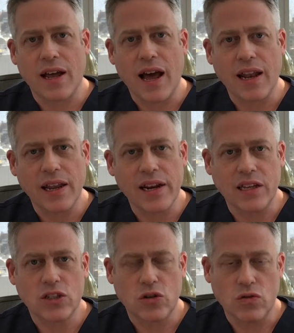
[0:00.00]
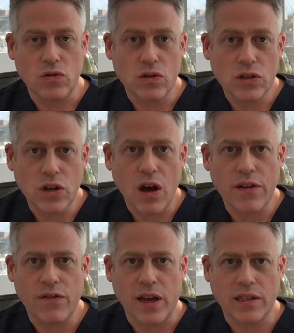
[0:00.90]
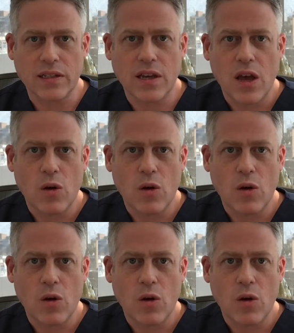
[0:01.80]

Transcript: are leading to side effects